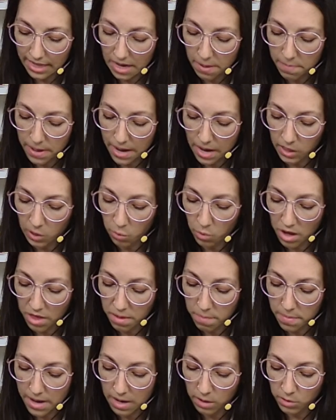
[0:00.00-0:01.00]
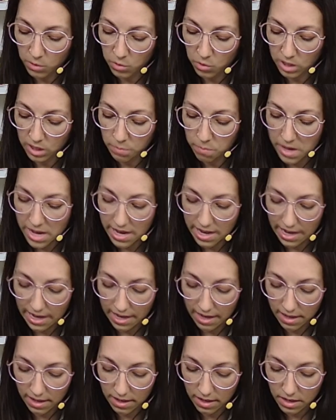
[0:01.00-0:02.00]
about it while the mouse was
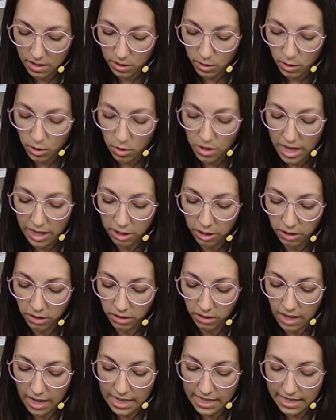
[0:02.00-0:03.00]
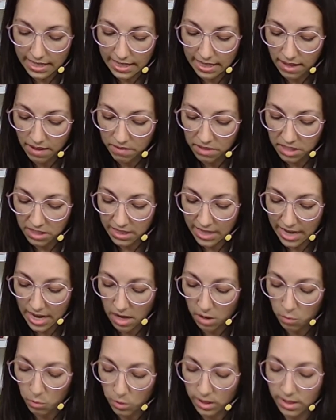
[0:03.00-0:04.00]
speaking, so that her idea of the
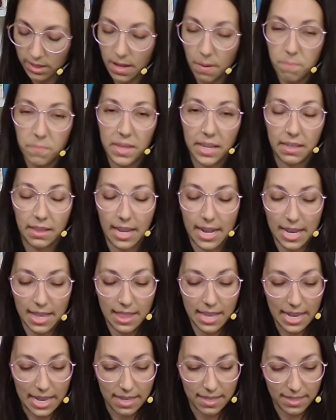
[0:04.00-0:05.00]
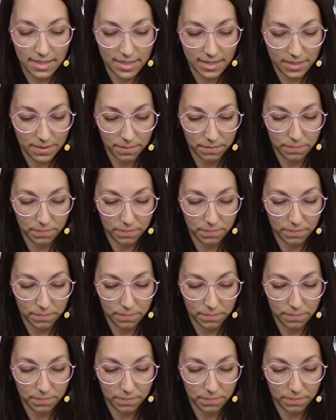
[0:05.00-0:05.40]
tale was something like this.